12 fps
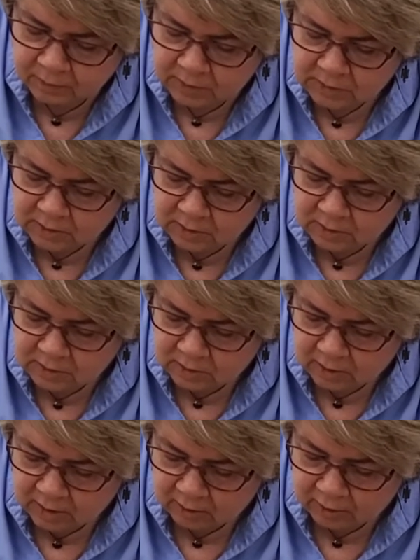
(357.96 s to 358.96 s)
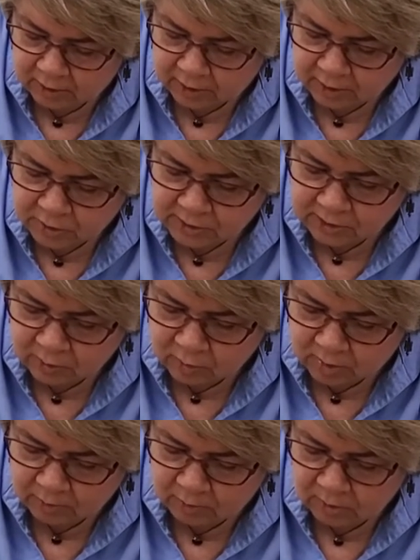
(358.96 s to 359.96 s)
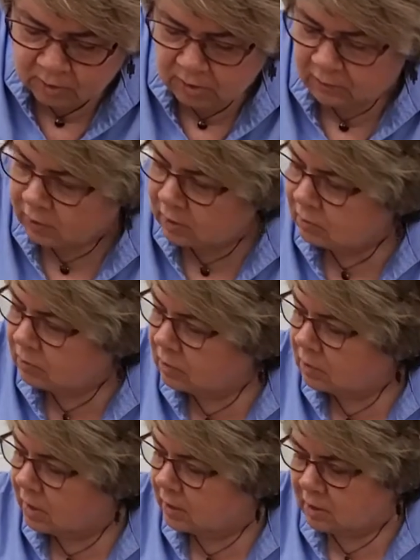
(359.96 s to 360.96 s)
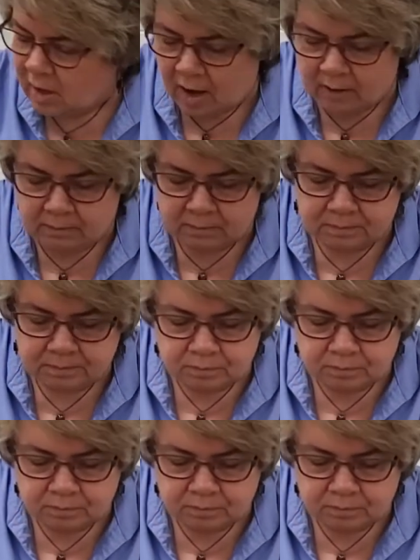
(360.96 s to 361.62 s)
as it is in the outer edge. So I'm going to leave it like that.